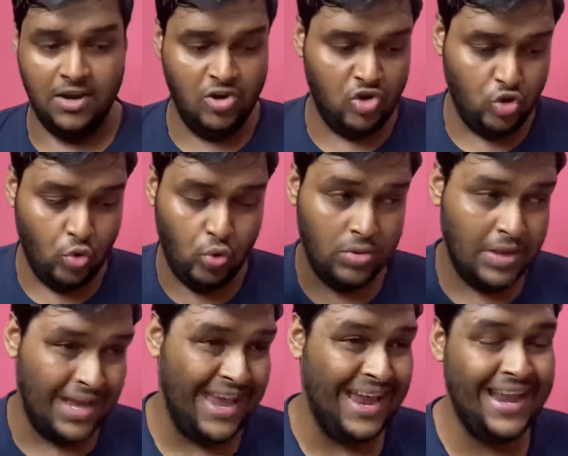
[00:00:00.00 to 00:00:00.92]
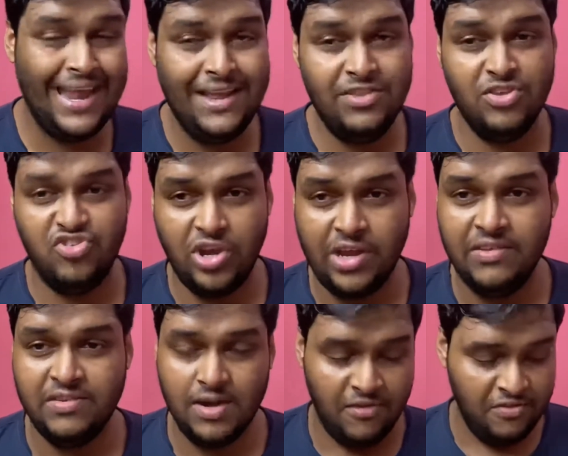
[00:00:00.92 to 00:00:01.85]
show the airlines, the check-in
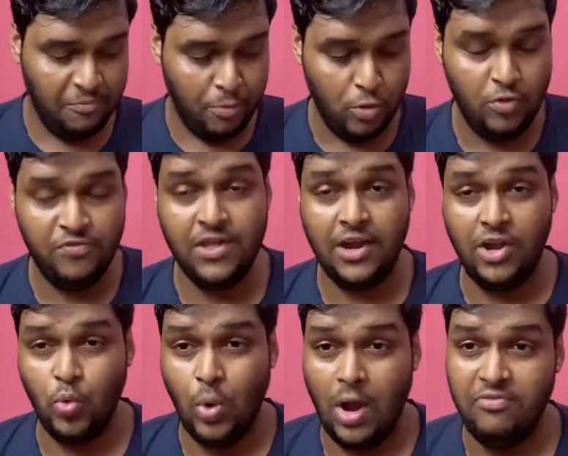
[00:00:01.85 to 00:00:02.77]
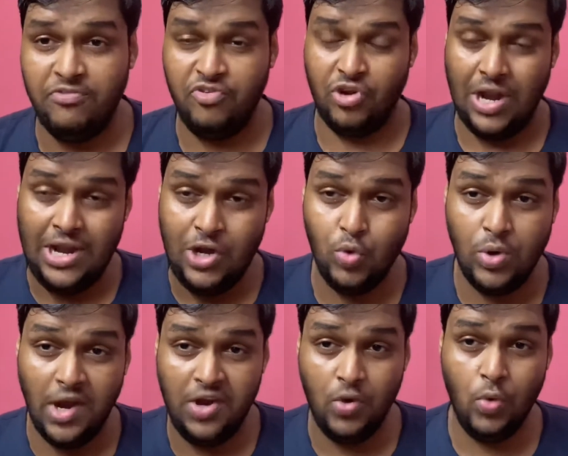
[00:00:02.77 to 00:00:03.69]
staff, the proof that you have tried to
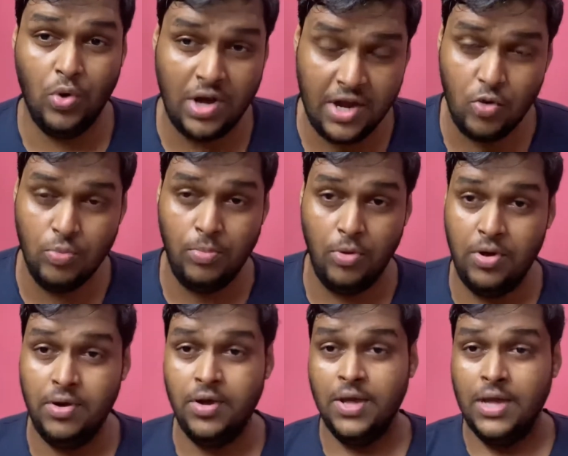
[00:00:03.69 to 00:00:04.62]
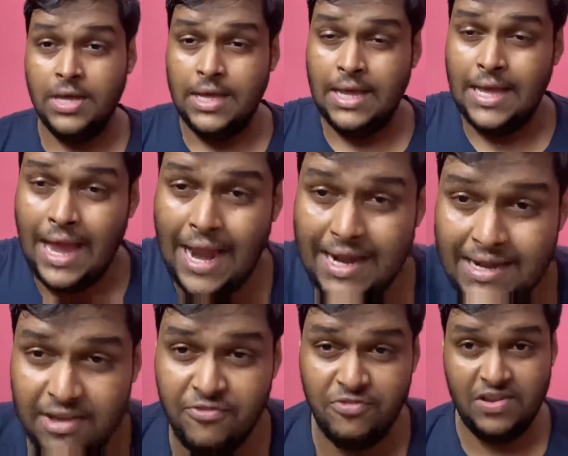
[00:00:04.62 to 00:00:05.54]
get okay to board at
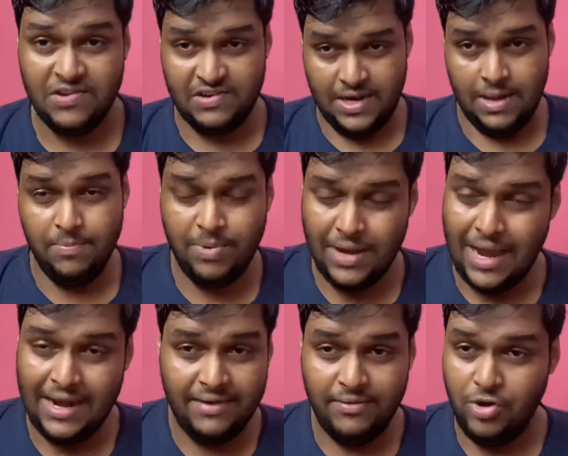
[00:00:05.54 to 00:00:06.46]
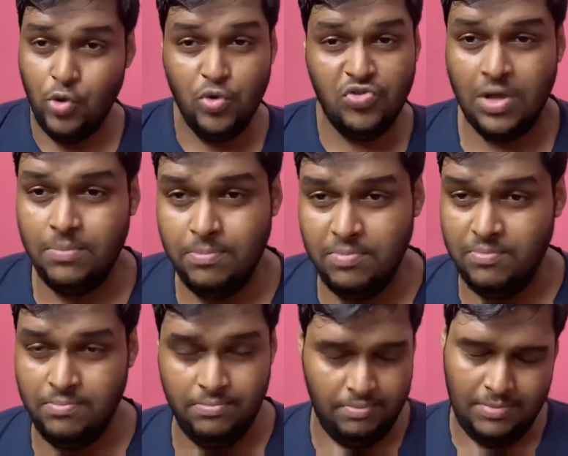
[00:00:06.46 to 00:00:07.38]
every step, and due to some
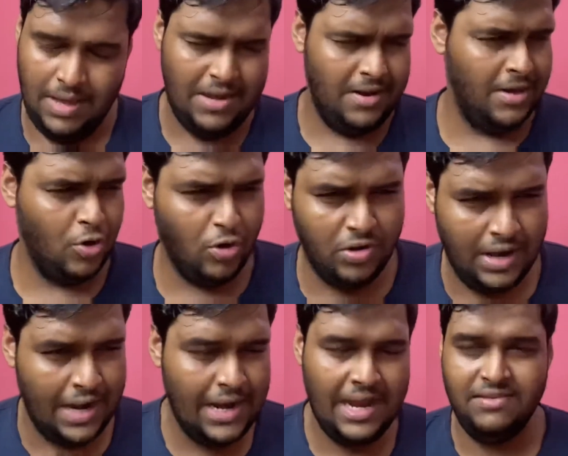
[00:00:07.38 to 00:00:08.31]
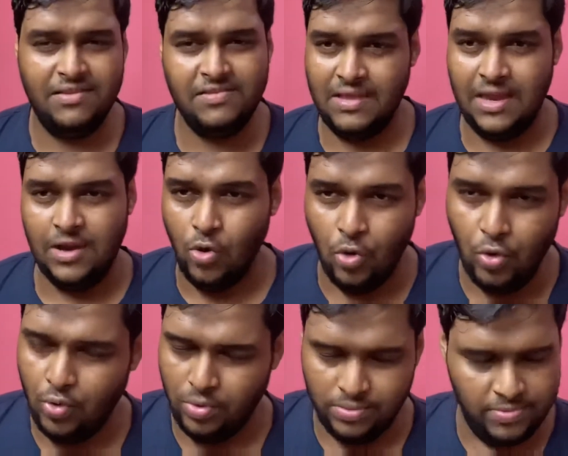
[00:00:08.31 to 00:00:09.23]
error or airline is saying
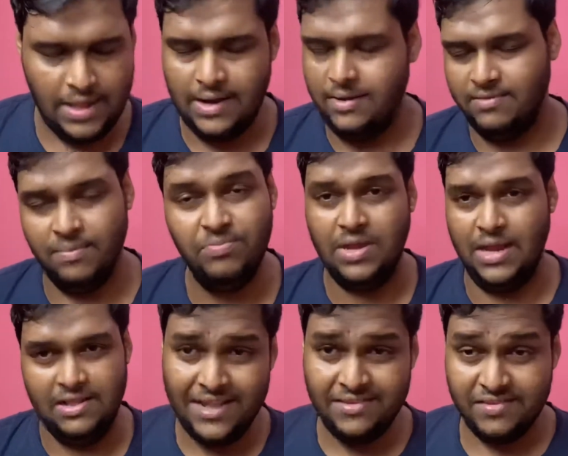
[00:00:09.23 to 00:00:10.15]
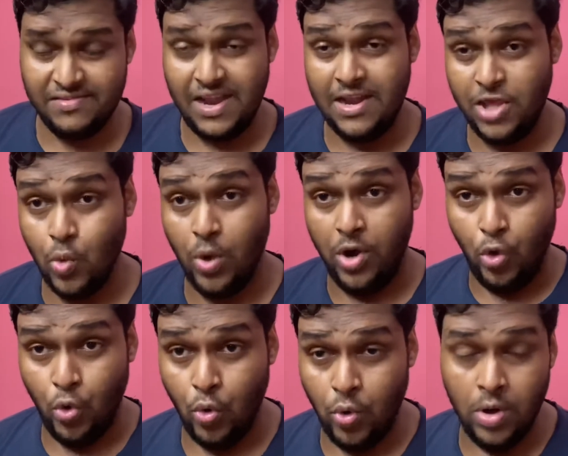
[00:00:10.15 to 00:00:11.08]
no, then something else is telling you a
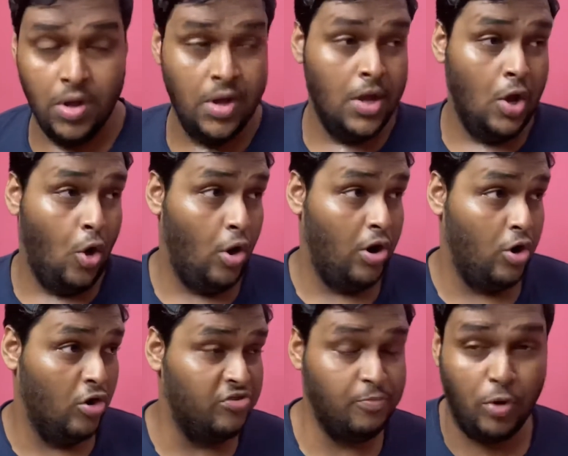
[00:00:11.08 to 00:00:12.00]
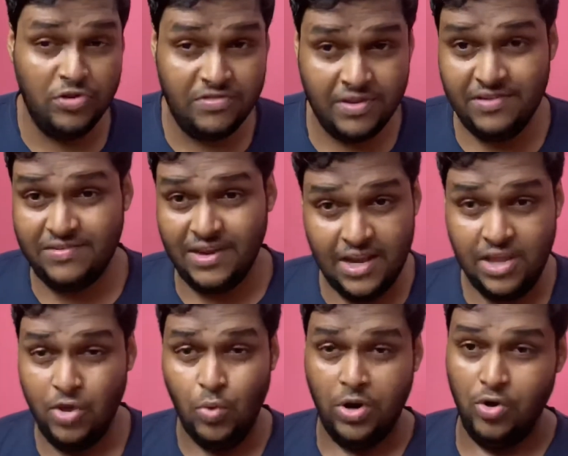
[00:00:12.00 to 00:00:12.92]
no, or your sponsor is telling
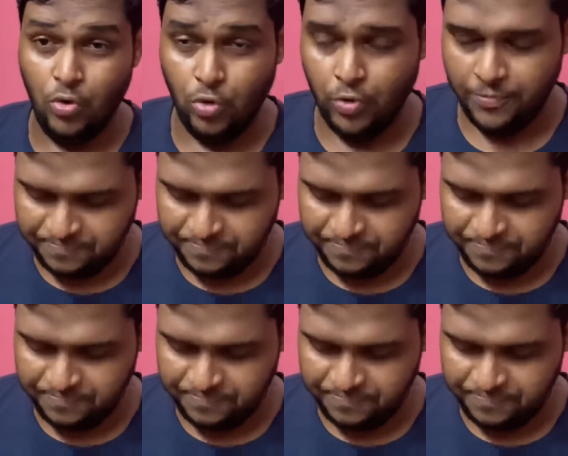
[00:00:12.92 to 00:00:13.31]
you a no.